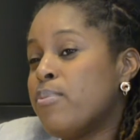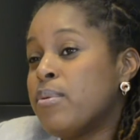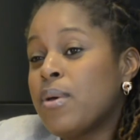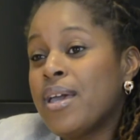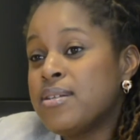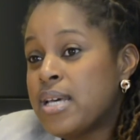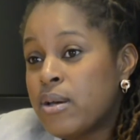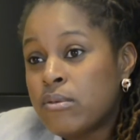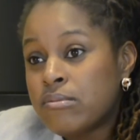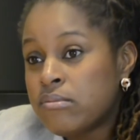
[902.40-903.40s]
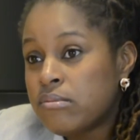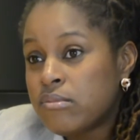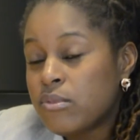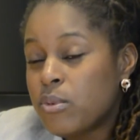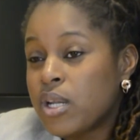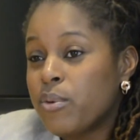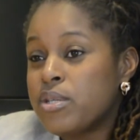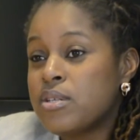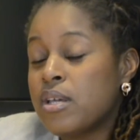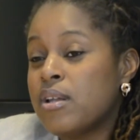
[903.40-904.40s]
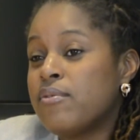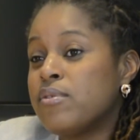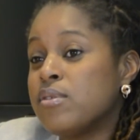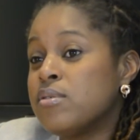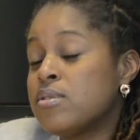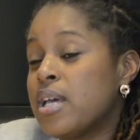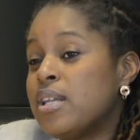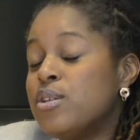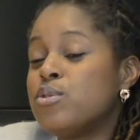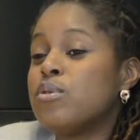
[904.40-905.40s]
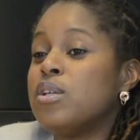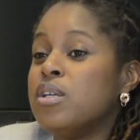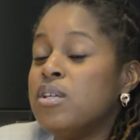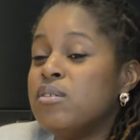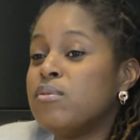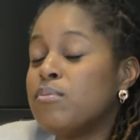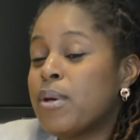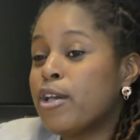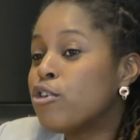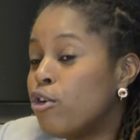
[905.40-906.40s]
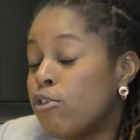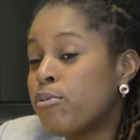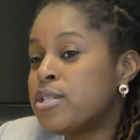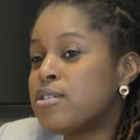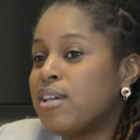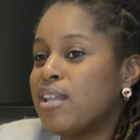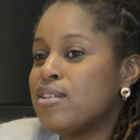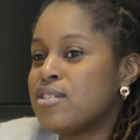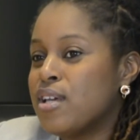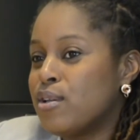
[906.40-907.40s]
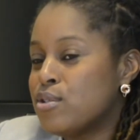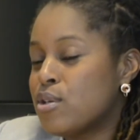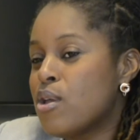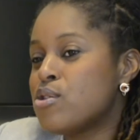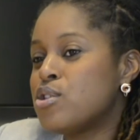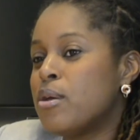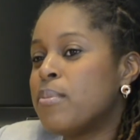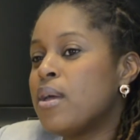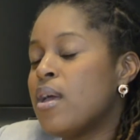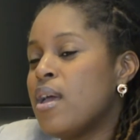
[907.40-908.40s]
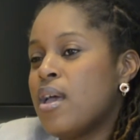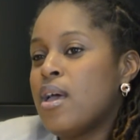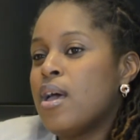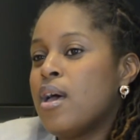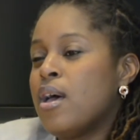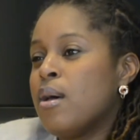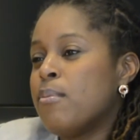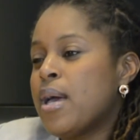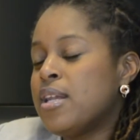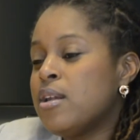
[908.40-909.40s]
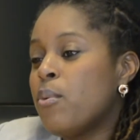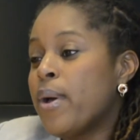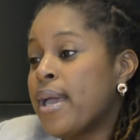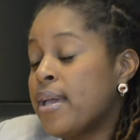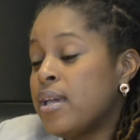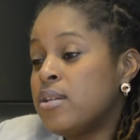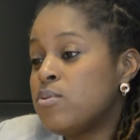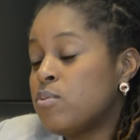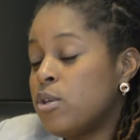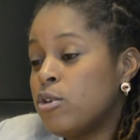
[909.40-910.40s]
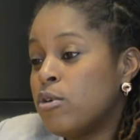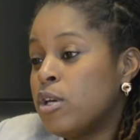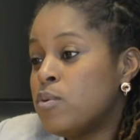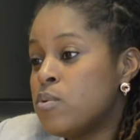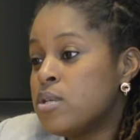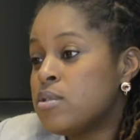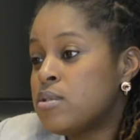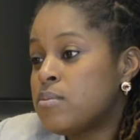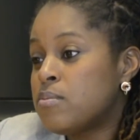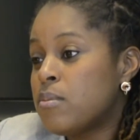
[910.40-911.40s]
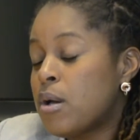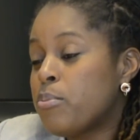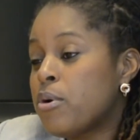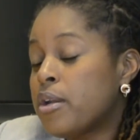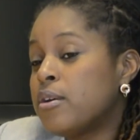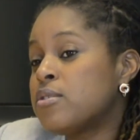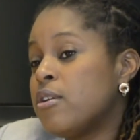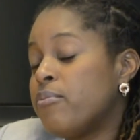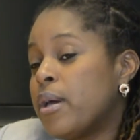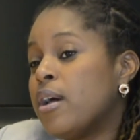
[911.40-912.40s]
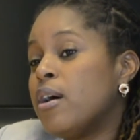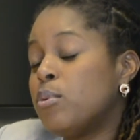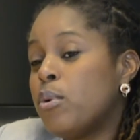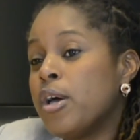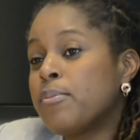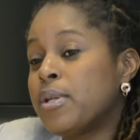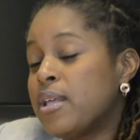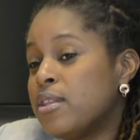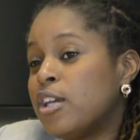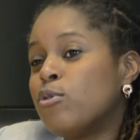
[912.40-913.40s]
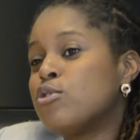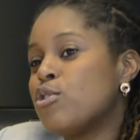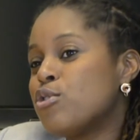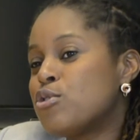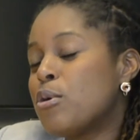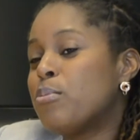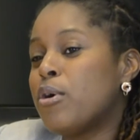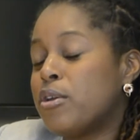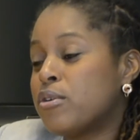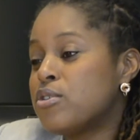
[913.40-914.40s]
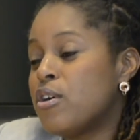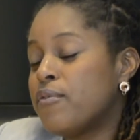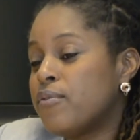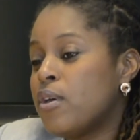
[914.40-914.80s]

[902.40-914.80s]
put my head down when I went to A-levels. My goal was to get this island scholarship. And in a way, it was a product of my hard work, but I think it was also a product of